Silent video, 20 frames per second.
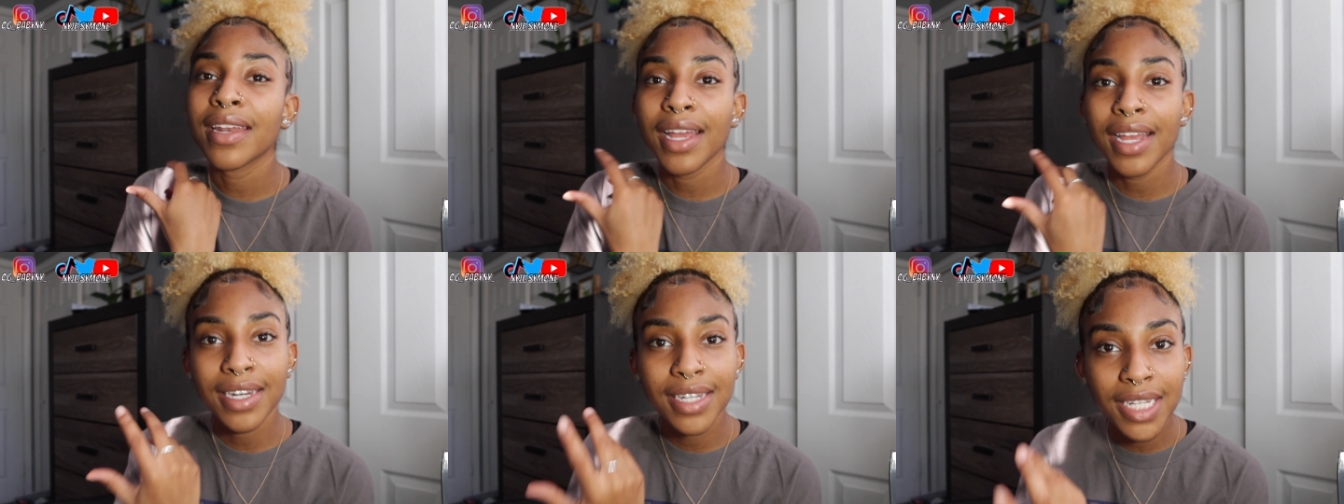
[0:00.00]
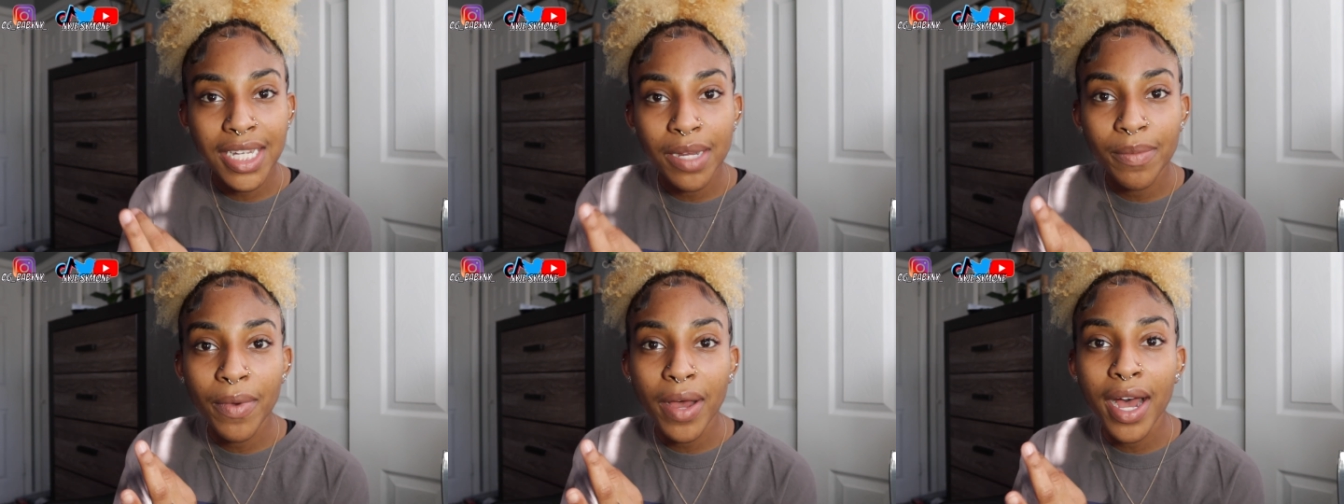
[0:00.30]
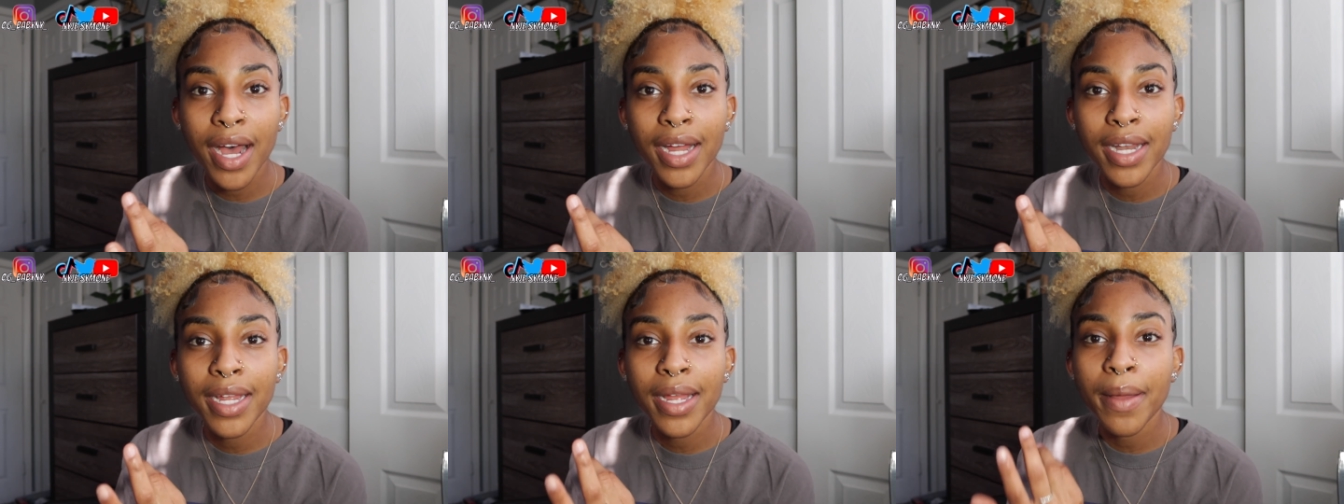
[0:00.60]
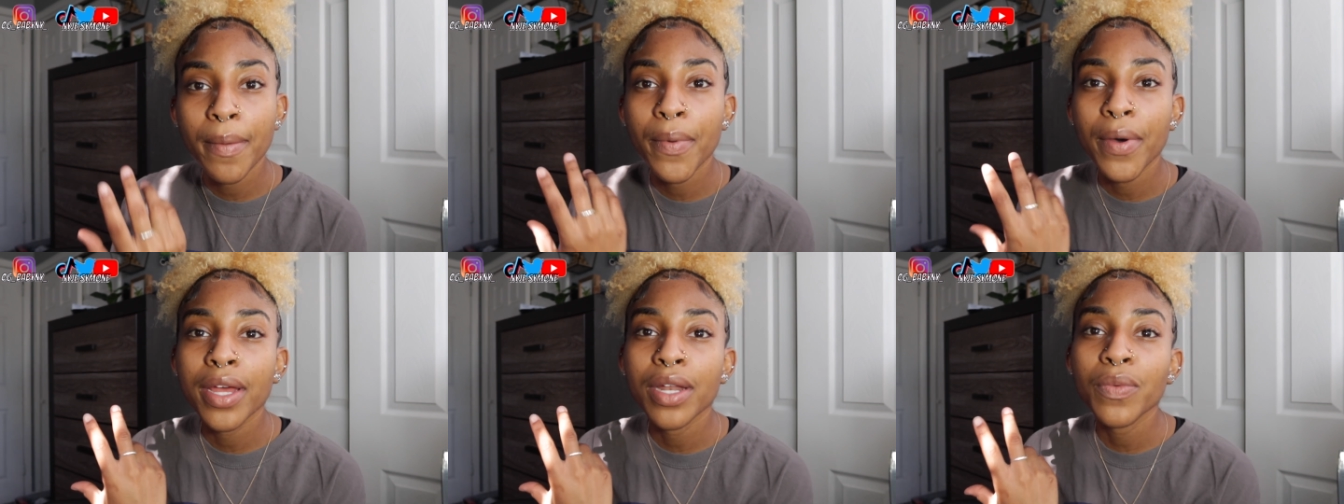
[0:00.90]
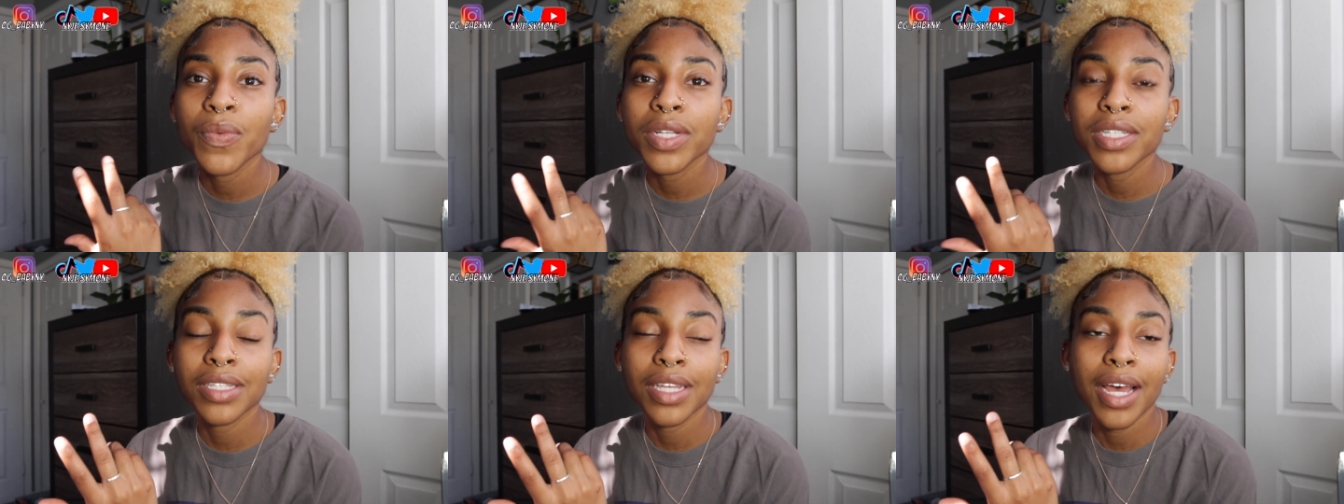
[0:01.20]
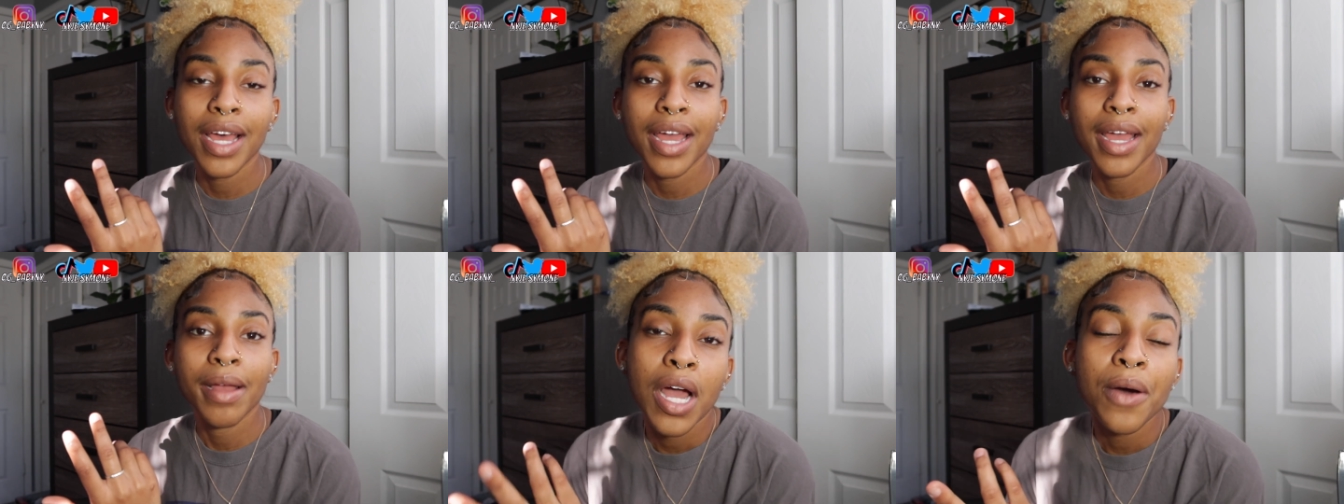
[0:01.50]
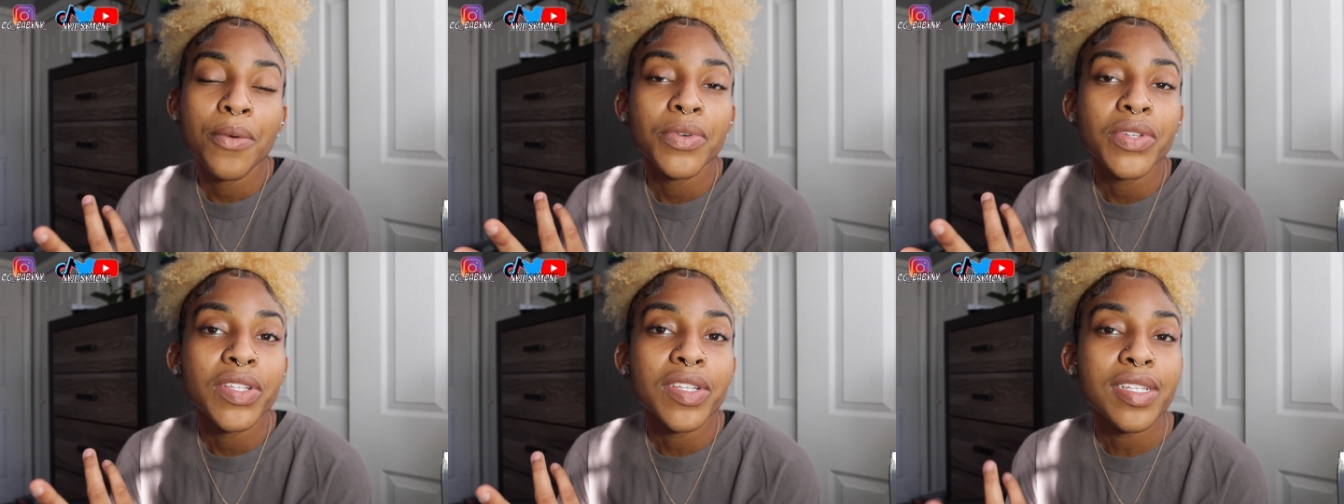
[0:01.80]
idea about it, but it was like I
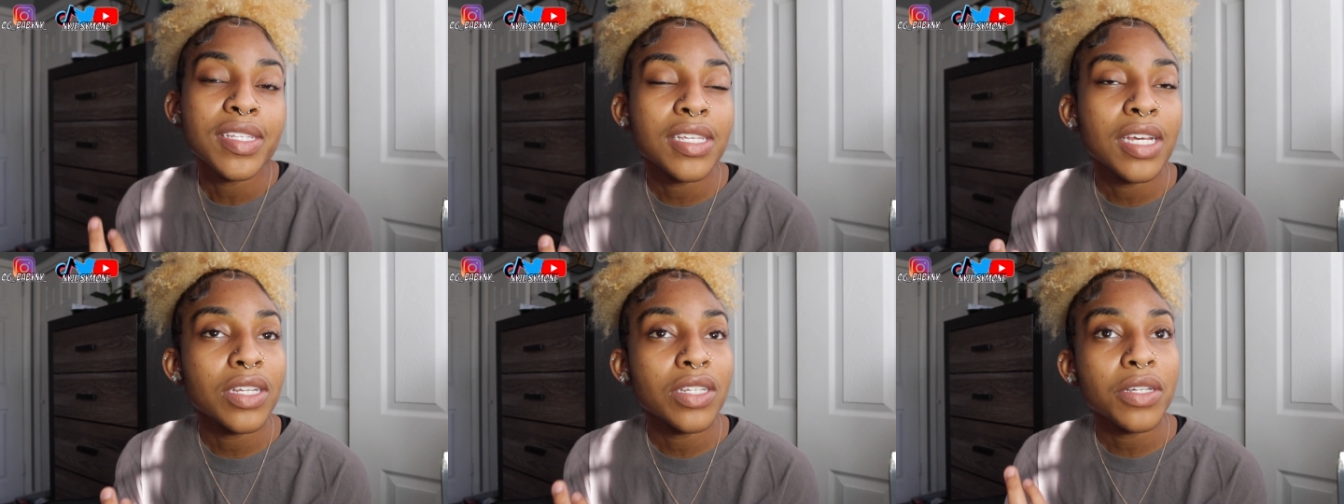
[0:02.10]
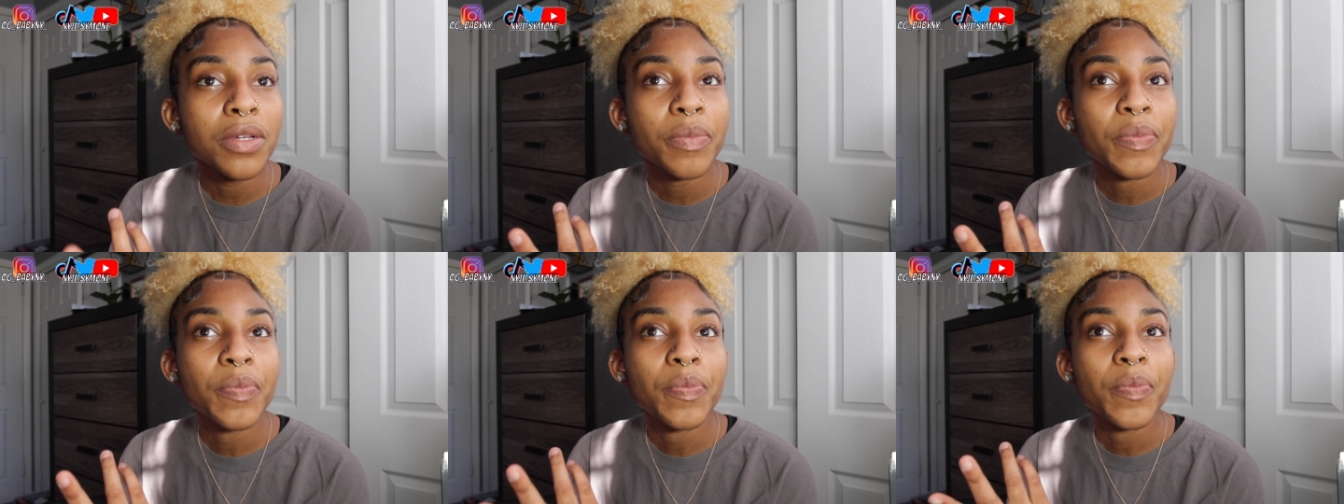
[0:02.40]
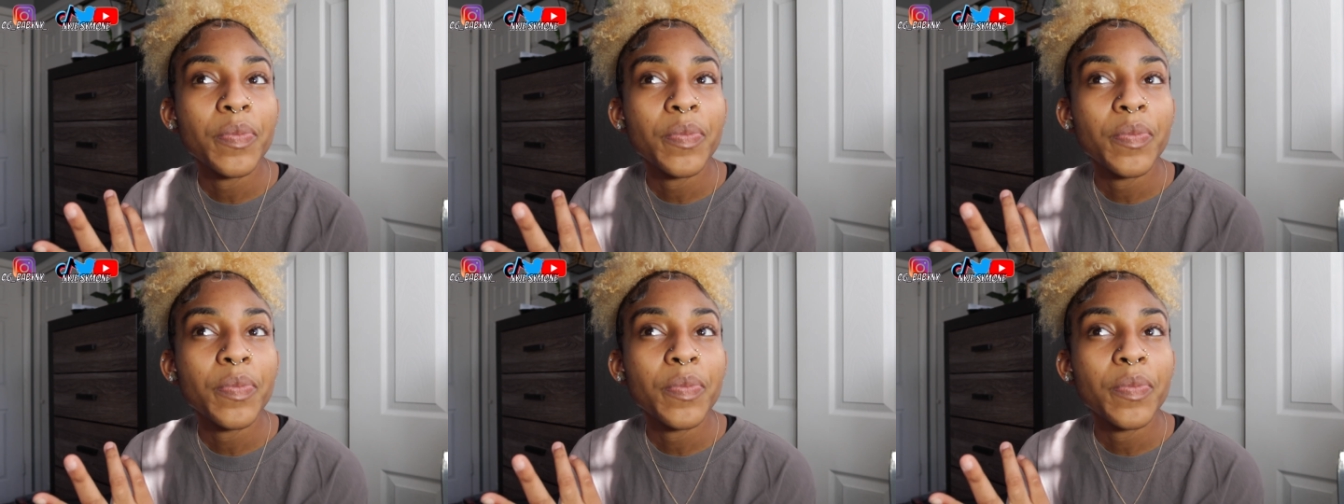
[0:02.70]
was in such a